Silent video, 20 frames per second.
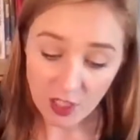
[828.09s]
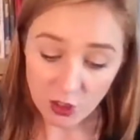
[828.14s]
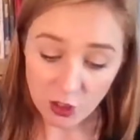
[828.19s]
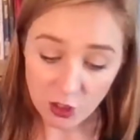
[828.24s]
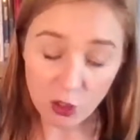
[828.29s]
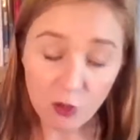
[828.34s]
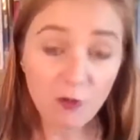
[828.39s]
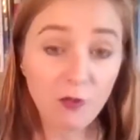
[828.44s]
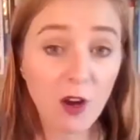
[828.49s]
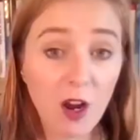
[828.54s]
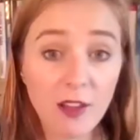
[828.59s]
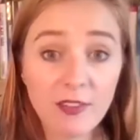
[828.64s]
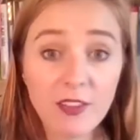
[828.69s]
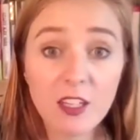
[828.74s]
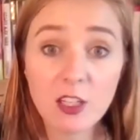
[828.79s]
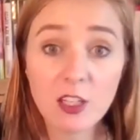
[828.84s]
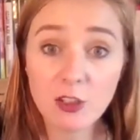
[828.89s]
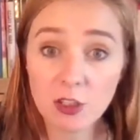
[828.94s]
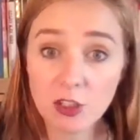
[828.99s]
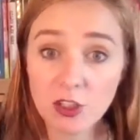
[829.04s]
I do find
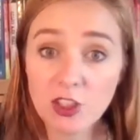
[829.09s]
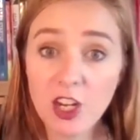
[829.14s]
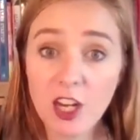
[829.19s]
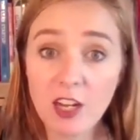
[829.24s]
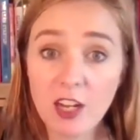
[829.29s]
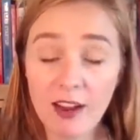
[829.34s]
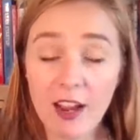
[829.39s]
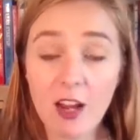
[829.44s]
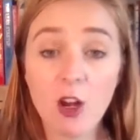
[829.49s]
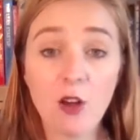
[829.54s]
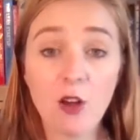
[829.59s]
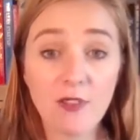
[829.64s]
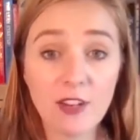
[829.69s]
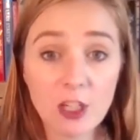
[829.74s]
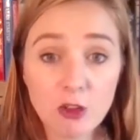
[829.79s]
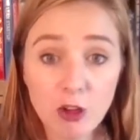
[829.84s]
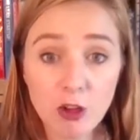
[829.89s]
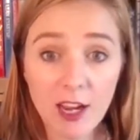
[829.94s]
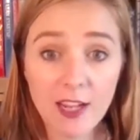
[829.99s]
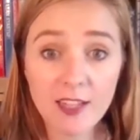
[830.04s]
that it does generate a lot of
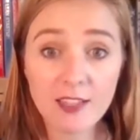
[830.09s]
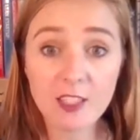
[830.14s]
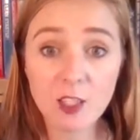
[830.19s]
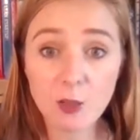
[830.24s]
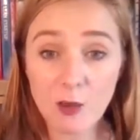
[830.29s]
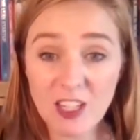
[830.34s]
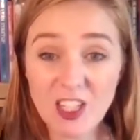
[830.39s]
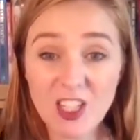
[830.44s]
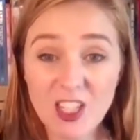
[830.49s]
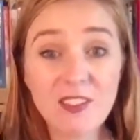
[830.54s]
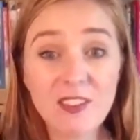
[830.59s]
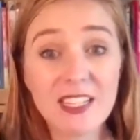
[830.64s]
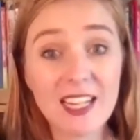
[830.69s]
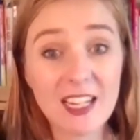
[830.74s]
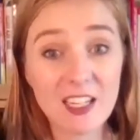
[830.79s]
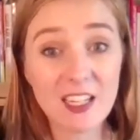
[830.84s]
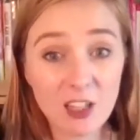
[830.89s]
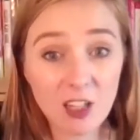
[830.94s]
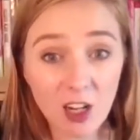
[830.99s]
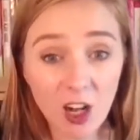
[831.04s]
interest, especially if it's
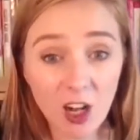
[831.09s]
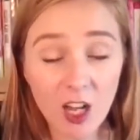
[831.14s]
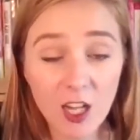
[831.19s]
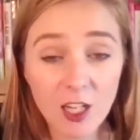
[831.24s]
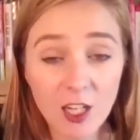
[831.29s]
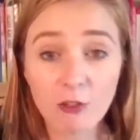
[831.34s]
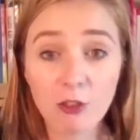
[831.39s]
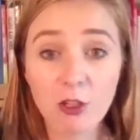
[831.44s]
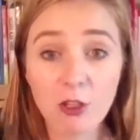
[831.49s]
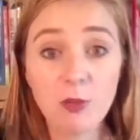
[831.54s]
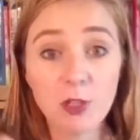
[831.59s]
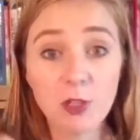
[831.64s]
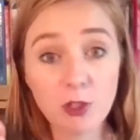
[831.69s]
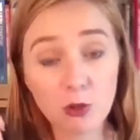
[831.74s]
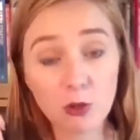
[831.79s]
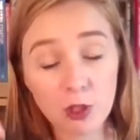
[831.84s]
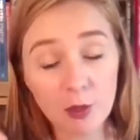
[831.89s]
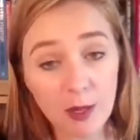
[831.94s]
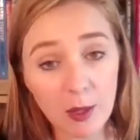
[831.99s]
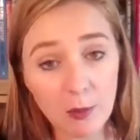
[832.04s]
in your client group and you're
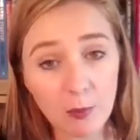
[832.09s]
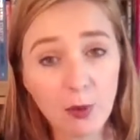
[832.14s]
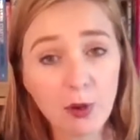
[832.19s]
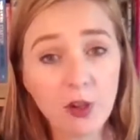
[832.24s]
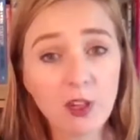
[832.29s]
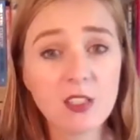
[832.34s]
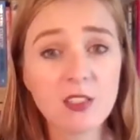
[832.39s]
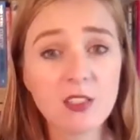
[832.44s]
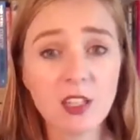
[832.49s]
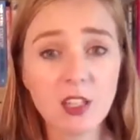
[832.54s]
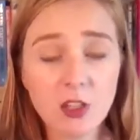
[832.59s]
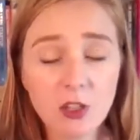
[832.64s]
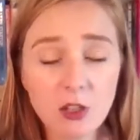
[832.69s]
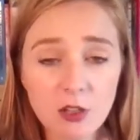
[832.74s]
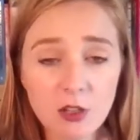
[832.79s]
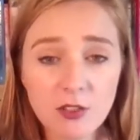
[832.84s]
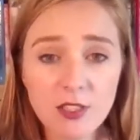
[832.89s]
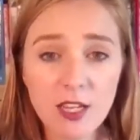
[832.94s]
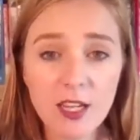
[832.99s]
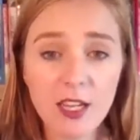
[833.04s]
talking about the products that you're
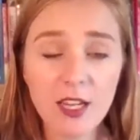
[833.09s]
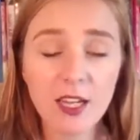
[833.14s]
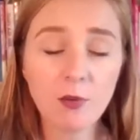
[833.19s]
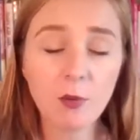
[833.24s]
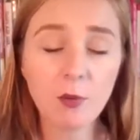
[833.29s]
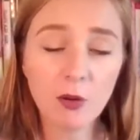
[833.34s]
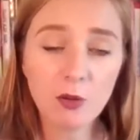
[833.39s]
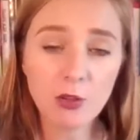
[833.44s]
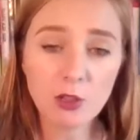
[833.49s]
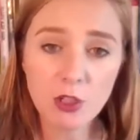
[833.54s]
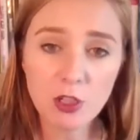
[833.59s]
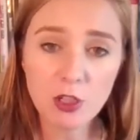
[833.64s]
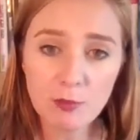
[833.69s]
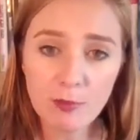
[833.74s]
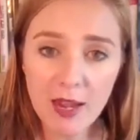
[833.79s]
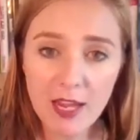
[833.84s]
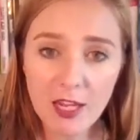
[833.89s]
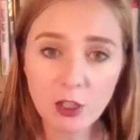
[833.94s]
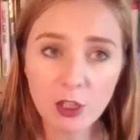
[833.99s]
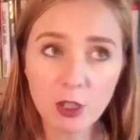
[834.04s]
using while you're doing your
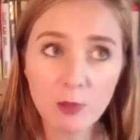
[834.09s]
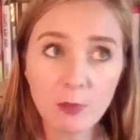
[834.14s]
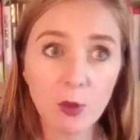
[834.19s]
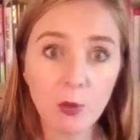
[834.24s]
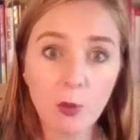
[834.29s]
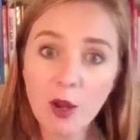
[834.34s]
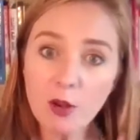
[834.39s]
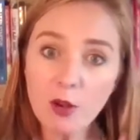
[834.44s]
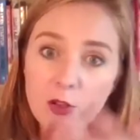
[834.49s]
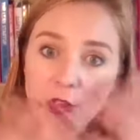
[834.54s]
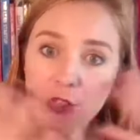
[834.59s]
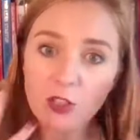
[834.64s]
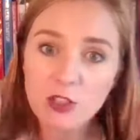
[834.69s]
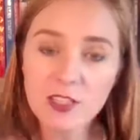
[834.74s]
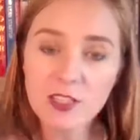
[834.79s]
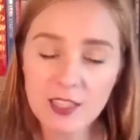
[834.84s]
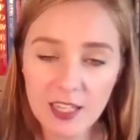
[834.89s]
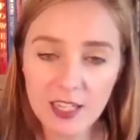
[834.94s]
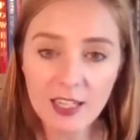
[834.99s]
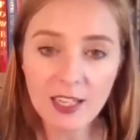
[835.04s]
makeup, or while you're doing
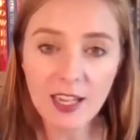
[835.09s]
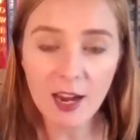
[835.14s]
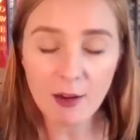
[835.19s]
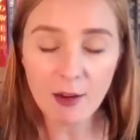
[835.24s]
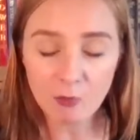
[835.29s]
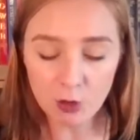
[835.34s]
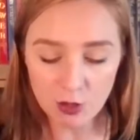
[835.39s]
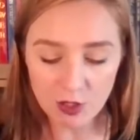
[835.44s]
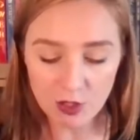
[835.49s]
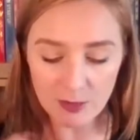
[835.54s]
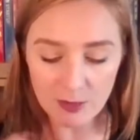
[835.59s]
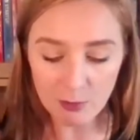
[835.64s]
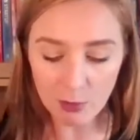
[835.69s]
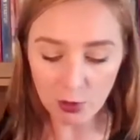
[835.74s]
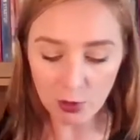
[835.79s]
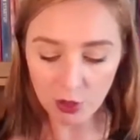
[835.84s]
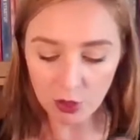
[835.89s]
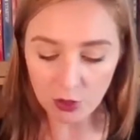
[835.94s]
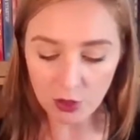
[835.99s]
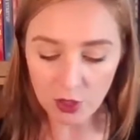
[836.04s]
your skincare routine
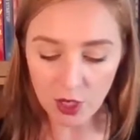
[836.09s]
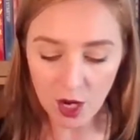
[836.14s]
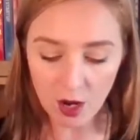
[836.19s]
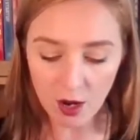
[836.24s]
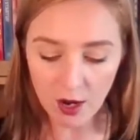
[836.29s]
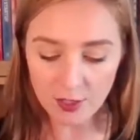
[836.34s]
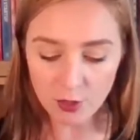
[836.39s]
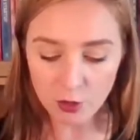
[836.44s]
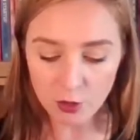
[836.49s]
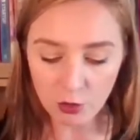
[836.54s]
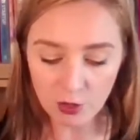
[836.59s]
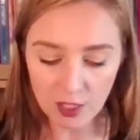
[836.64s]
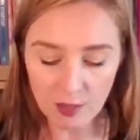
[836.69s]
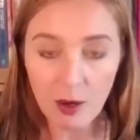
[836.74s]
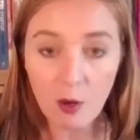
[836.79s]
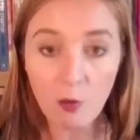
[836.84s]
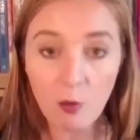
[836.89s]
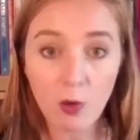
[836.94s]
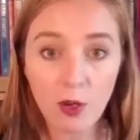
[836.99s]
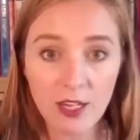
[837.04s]
morning or night, talking
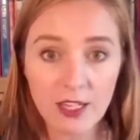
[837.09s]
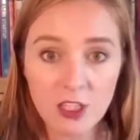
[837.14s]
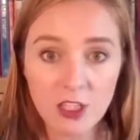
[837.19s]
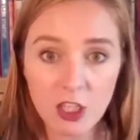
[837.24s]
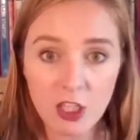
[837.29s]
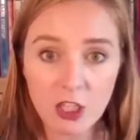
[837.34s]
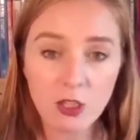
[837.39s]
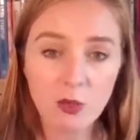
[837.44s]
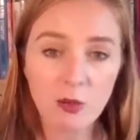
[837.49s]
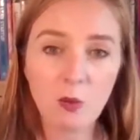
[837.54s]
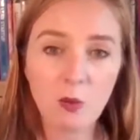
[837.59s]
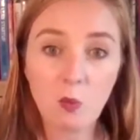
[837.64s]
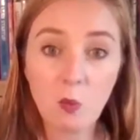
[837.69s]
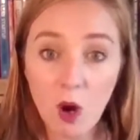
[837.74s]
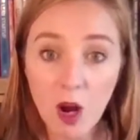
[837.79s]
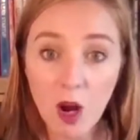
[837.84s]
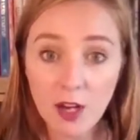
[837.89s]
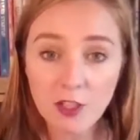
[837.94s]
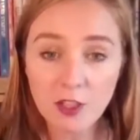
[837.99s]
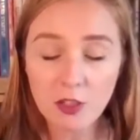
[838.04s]
about what it is that you're doing,
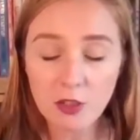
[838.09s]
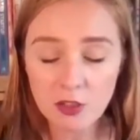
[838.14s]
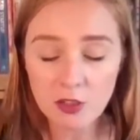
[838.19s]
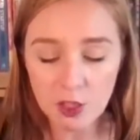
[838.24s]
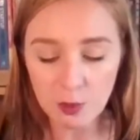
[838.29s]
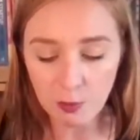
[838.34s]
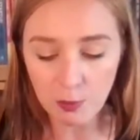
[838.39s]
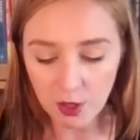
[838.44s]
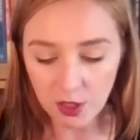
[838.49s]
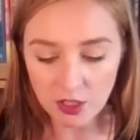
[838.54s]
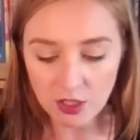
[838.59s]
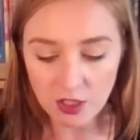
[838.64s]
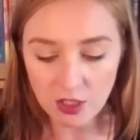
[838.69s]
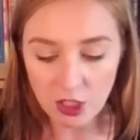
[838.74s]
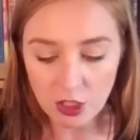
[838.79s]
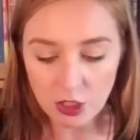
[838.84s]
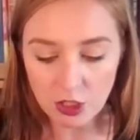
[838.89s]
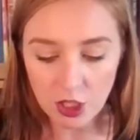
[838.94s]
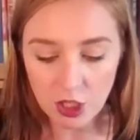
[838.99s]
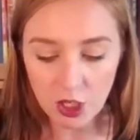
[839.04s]
why you use the products that
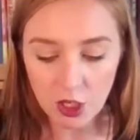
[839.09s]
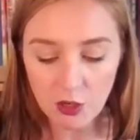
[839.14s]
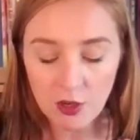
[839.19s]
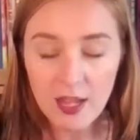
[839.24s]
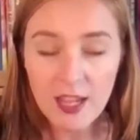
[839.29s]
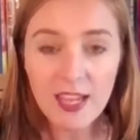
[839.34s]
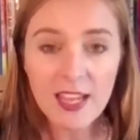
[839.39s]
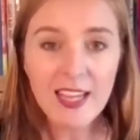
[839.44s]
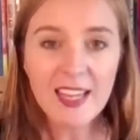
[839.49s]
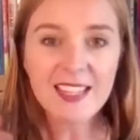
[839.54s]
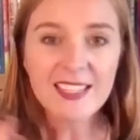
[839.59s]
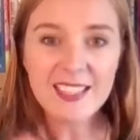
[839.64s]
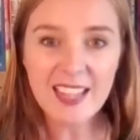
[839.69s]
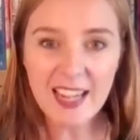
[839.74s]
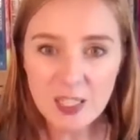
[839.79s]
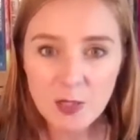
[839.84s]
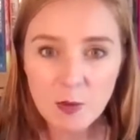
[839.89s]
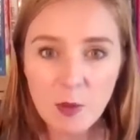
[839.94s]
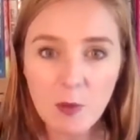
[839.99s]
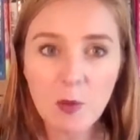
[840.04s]
you do,
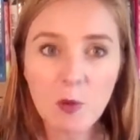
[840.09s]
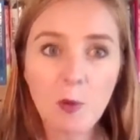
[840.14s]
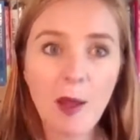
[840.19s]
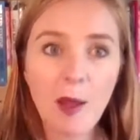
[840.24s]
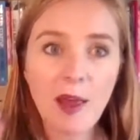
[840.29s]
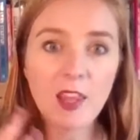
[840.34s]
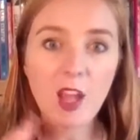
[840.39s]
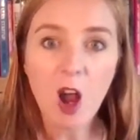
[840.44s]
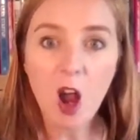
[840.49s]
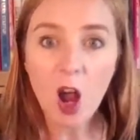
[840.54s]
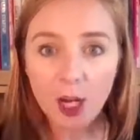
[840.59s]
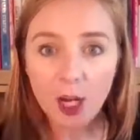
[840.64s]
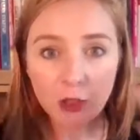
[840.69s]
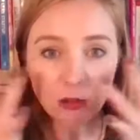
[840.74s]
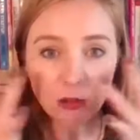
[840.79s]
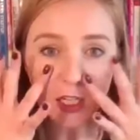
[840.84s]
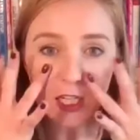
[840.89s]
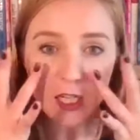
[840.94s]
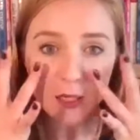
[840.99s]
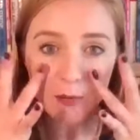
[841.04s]
saying to people about the eye
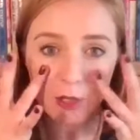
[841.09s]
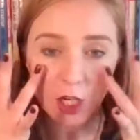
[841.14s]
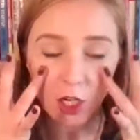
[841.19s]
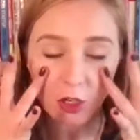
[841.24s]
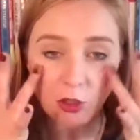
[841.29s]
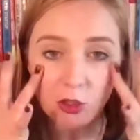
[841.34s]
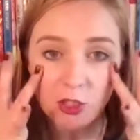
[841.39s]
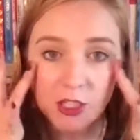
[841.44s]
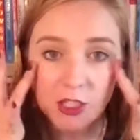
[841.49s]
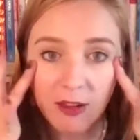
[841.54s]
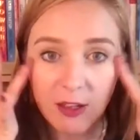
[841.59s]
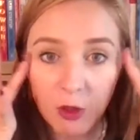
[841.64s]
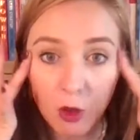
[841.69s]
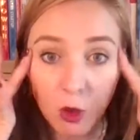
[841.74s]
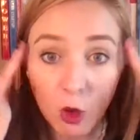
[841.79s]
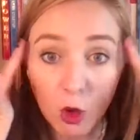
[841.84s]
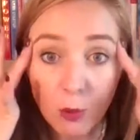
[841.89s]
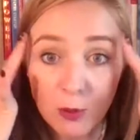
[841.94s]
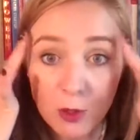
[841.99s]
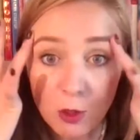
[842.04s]
cream, you know, use it around the
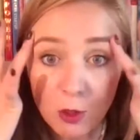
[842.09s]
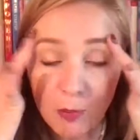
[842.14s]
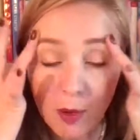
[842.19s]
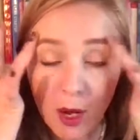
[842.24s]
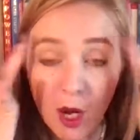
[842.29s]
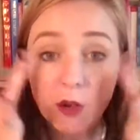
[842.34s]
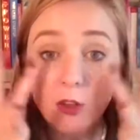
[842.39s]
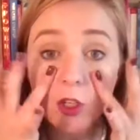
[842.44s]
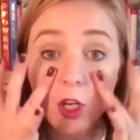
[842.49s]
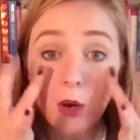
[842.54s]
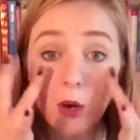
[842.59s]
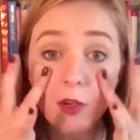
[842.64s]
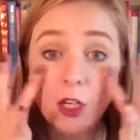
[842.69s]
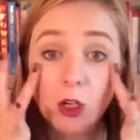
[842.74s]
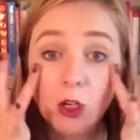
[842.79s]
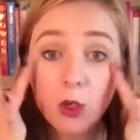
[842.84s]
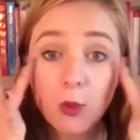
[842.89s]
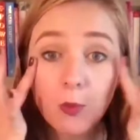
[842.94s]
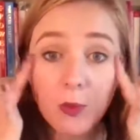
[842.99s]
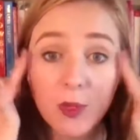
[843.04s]
orbital bone, going
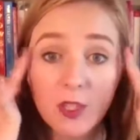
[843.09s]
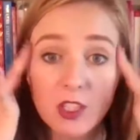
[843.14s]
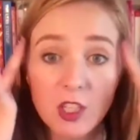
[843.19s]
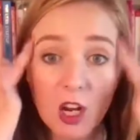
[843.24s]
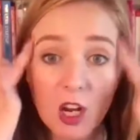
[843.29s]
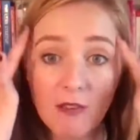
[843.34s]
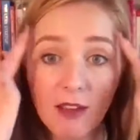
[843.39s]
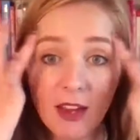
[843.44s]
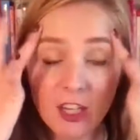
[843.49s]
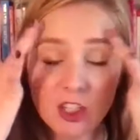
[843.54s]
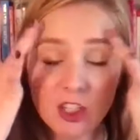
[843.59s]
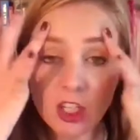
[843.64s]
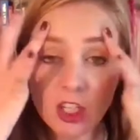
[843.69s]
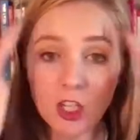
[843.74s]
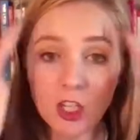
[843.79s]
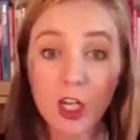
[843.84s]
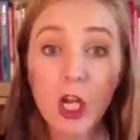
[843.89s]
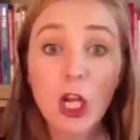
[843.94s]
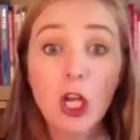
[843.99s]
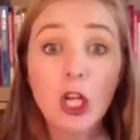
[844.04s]
in upwards
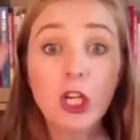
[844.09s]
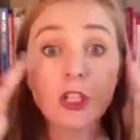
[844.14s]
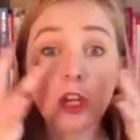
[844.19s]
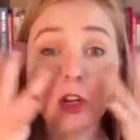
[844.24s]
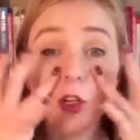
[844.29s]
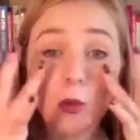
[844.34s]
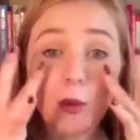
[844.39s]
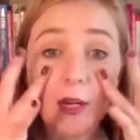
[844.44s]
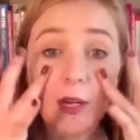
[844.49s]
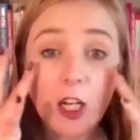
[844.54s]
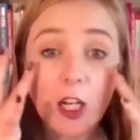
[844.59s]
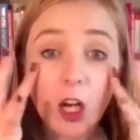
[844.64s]
direction, don't go any